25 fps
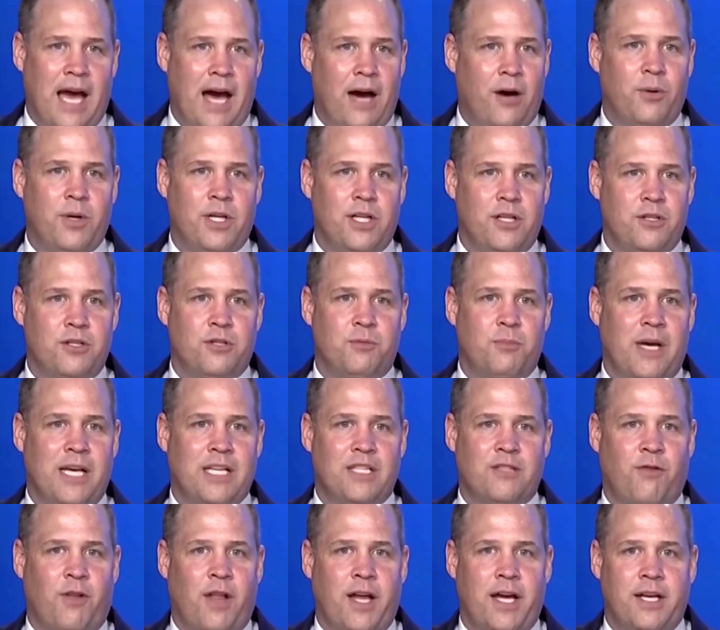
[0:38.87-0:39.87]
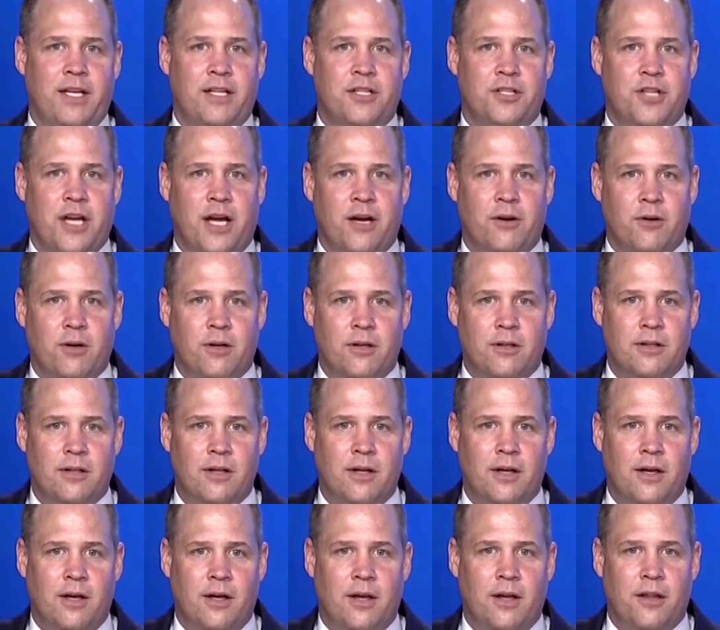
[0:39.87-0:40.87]
how we do spaceflight in general.
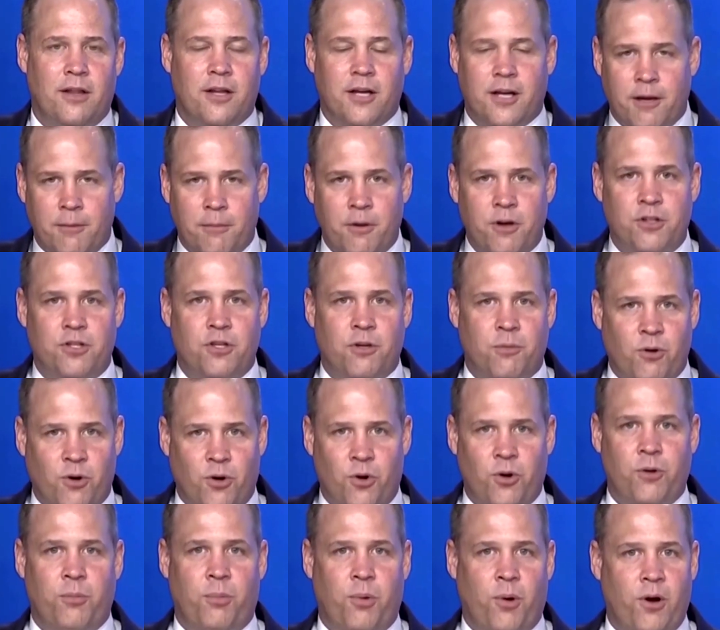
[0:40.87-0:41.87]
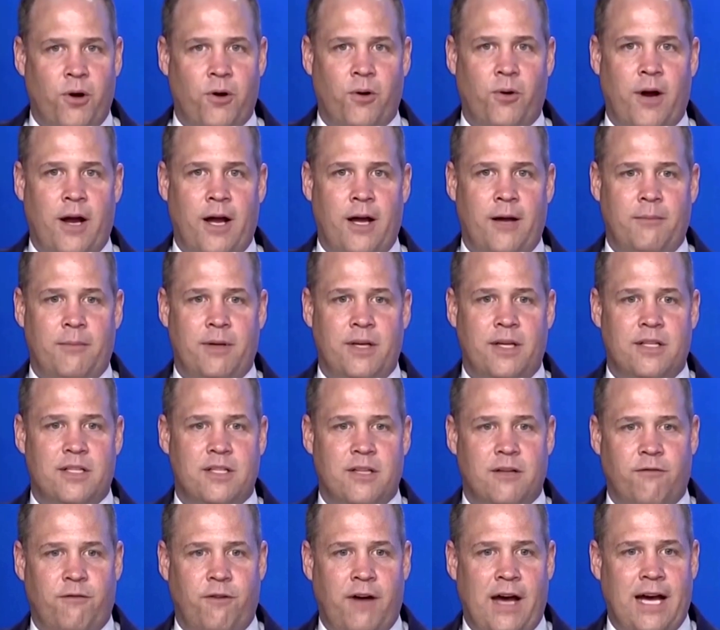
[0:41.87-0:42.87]
The Commercial Crew program is,
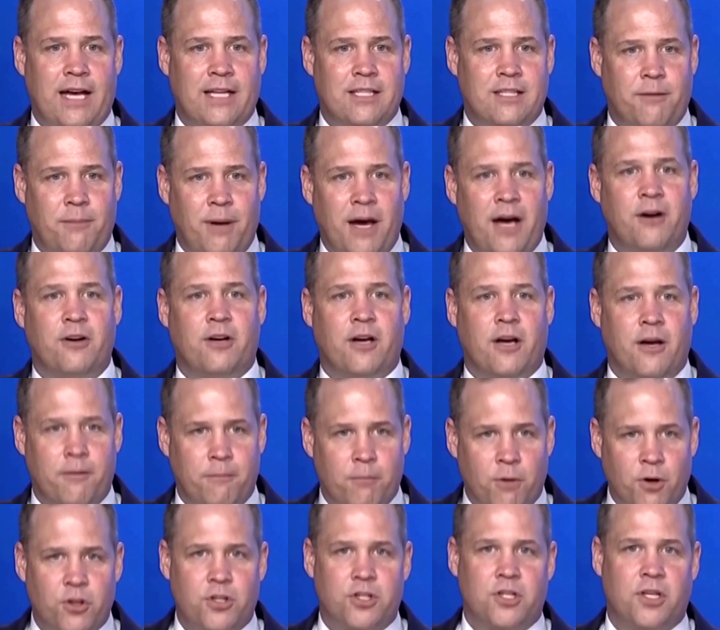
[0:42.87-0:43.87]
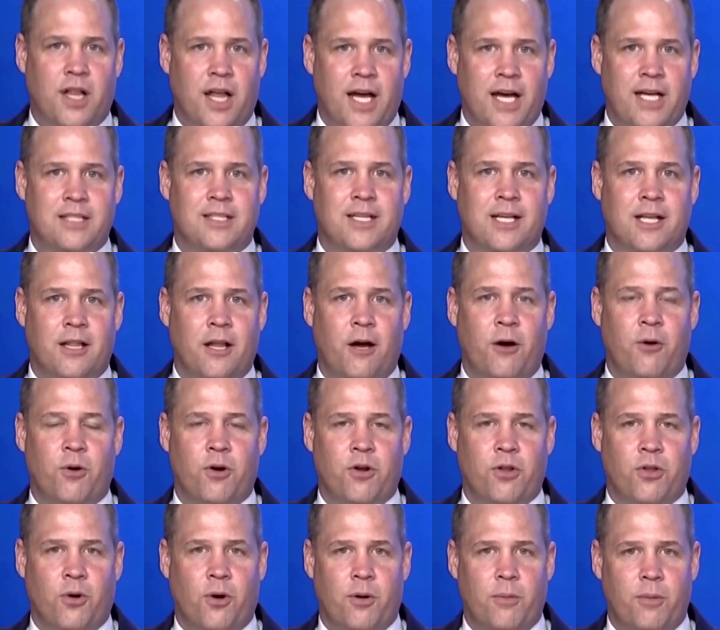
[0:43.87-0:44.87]
in fact, about commercializing low
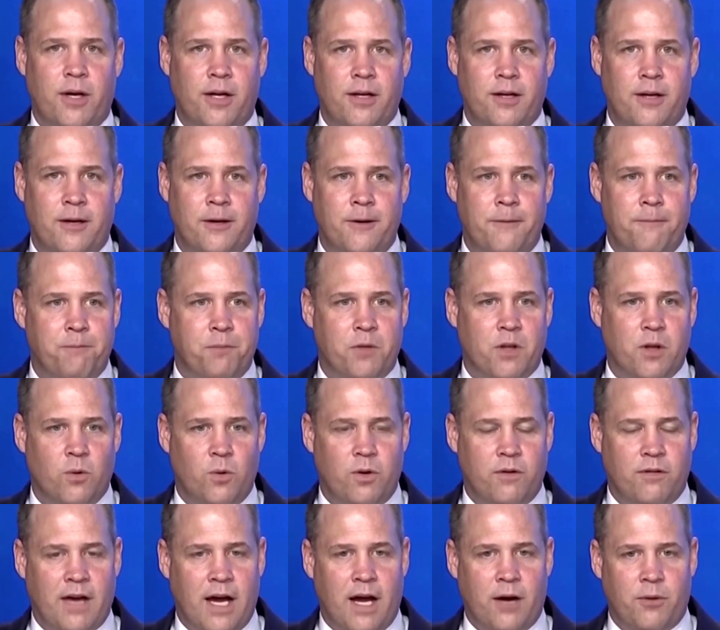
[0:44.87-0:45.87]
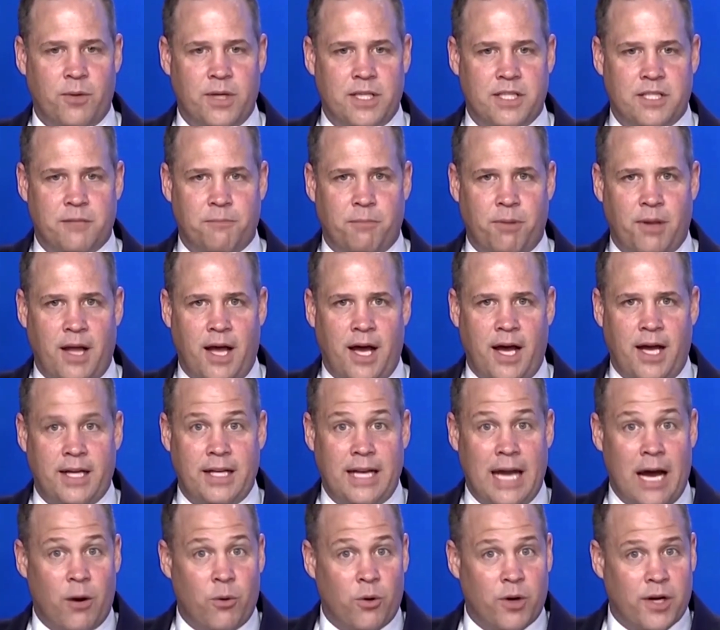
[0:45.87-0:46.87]
Earth orbit. We've got resupply,
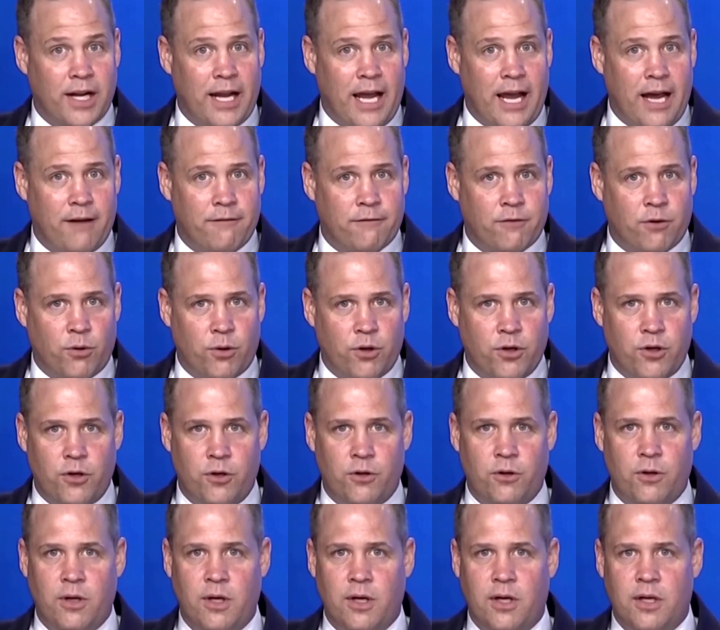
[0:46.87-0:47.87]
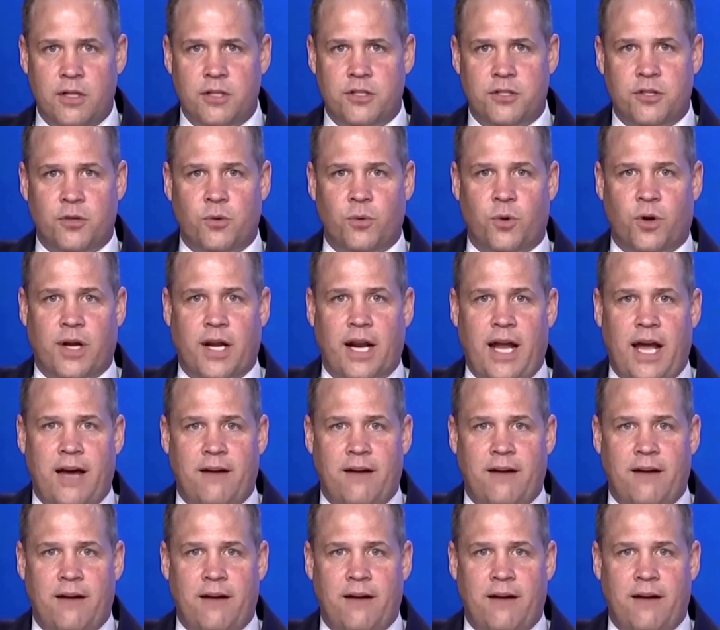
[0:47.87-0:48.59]
now we're going to have crew, soon we're going to